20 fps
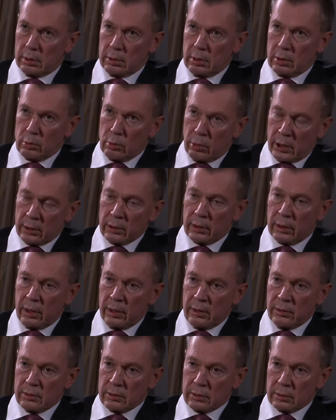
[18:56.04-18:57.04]
In one
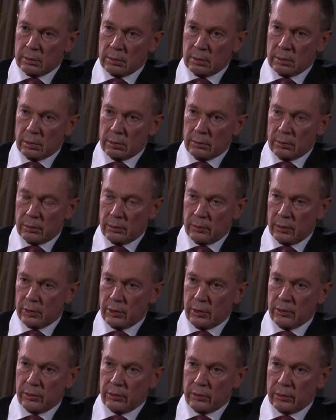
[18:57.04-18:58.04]
case, there
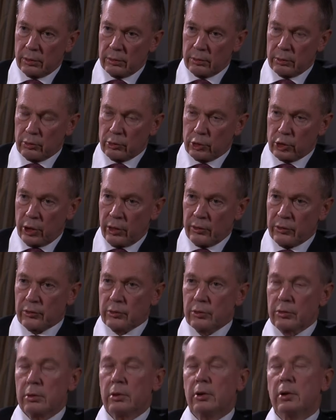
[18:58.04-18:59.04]
is
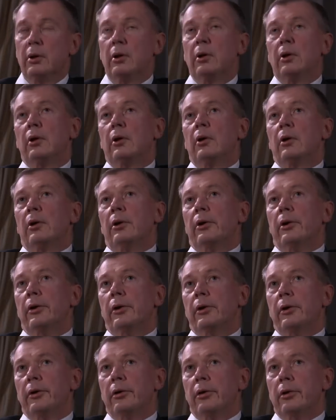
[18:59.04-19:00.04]
just
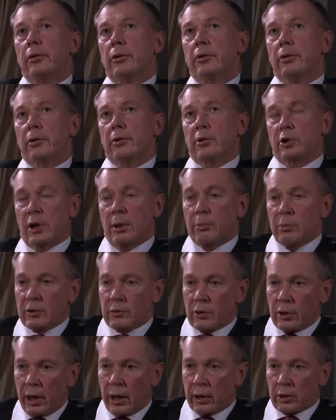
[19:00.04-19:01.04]

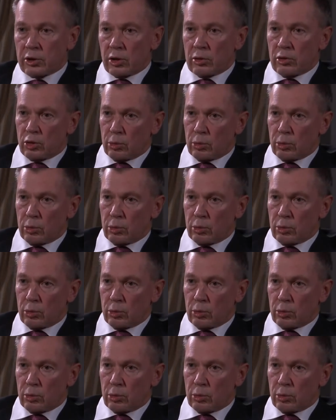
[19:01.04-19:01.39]
rapid reaction,